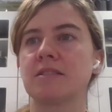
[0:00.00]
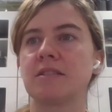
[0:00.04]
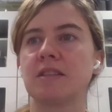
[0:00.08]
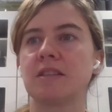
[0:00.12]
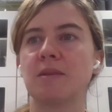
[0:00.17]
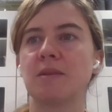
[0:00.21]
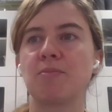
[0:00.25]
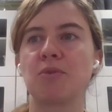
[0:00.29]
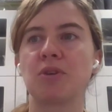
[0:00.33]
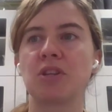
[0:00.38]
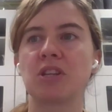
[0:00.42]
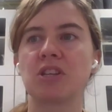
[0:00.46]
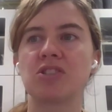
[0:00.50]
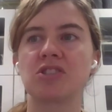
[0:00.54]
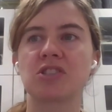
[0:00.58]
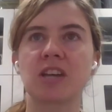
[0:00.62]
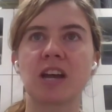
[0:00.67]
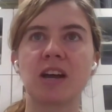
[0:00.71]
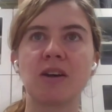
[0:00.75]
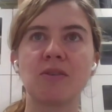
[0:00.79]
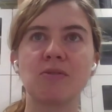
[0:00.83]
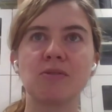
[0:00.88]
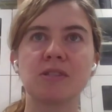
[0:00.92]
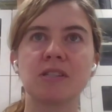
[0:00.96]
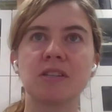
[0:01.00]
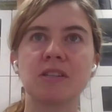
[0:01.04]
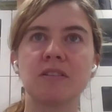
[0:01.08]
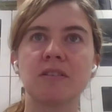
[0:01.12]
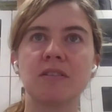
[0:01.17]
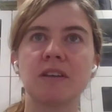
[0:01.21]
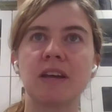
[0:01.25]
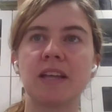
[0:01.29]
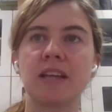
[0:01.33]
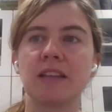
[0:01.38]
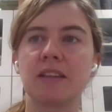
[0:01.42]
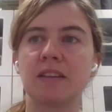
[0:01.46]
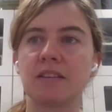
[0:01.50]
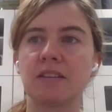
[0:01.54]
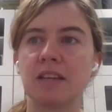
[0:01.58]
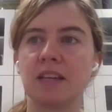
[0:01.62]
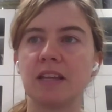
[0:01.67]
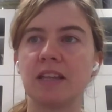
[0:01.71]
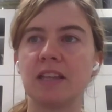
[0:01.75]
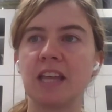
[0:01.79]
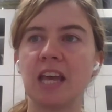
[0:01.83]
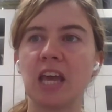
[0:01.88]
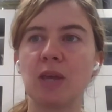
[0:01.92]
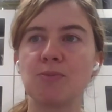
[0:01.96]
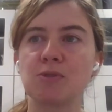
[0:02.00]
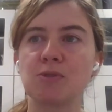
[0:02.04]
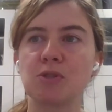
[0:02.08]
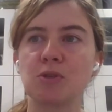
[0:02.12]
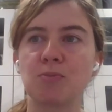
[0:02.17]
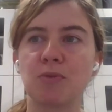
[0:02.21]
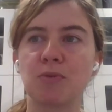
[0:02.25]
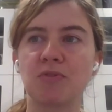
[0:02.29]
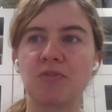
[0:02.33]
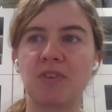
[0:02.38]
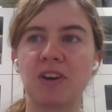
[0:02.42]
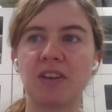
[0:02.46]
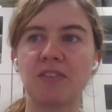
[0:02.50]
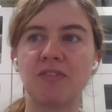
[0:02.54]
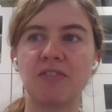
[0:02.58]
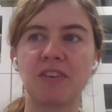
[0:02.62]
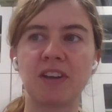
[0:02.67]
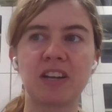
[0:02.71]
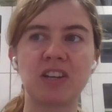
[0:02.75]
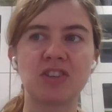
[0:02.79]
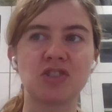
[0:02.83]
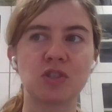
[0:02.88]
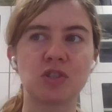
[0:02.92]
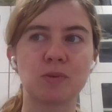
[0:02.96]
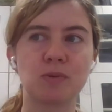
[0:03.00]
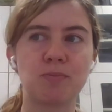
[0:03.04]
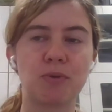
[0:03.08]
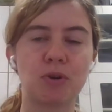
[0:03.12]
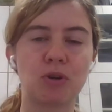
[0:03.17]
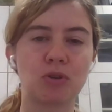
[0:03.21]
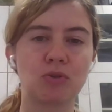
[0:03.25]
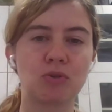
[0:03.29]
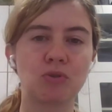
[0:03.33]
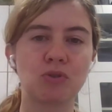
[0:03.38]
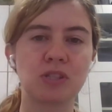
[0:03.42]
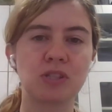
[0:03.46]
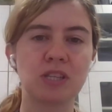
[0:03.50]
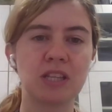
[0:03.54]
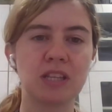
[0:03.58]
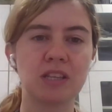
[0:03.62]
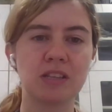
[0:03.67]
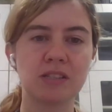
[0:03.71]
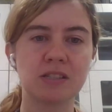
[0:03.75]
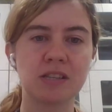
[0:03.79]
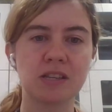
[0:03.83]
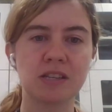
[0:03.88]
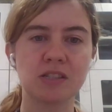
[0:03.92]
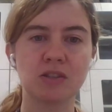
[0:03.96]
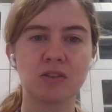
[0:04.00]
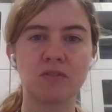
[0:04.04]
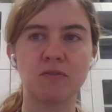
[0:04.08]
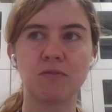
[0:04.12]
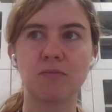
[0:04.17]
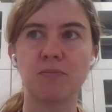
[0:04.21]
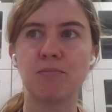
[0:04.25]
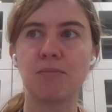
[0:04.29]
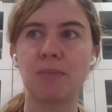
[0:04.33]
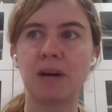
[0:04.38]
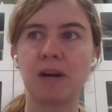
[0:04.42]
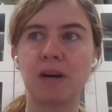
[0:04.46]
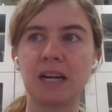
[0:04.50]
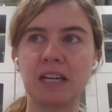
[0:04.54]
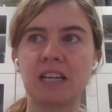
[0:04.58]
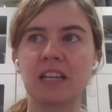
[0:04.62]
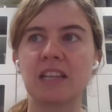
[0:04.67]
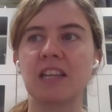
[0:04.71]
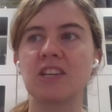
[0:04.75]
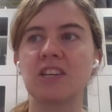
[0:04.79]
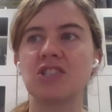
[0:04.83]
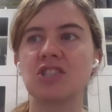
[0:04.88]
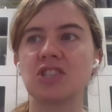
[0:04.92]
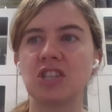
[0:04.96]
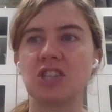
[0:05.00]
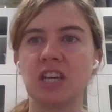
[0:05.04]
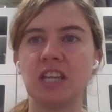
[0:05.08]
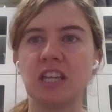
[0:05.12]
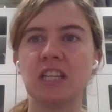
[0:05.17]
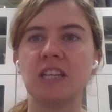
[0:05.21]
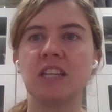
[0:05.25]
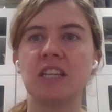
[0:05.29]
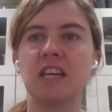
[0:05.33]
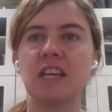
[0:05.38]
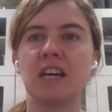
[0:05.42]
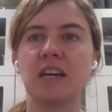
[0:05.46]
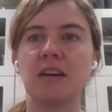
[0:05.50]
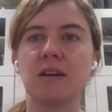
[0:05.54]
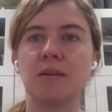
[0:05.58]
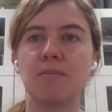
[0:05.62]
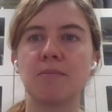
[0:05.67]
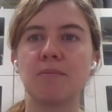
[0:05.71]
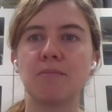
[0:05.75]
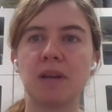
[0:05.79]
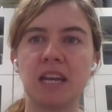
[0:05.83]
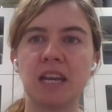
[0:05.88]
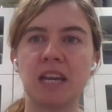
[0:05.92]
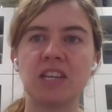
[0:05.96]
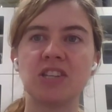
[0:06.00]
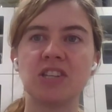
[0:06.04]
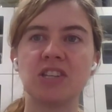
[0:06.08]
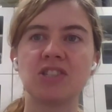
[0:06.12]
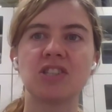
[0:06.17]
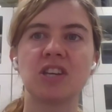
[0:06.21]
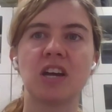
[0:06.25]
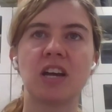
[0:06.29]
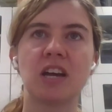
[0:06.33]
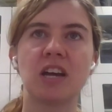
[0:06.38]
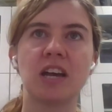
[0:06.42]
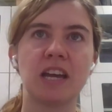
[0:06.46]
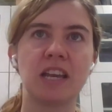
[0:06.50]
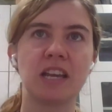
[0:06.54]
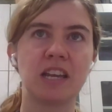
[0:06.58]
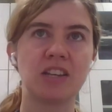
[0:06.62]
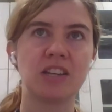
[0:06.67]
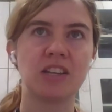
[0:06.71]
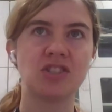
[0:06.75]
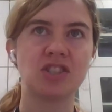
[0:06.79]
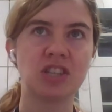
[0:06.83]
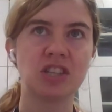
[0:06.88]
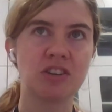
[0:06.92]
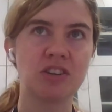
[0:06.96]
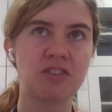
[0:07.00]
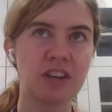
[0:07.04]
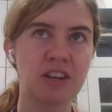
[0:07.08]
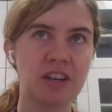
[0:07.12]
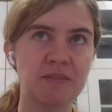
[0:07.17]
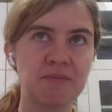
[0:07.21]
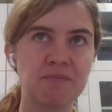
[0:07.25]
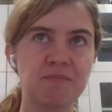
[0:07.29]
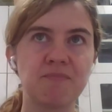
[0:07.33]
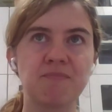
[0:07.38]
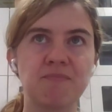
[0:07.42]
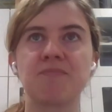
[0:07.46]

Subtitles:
the British Council, and it aims to provide financial support to citizens of Bangladesh, India, Malaysia, and Nigeria.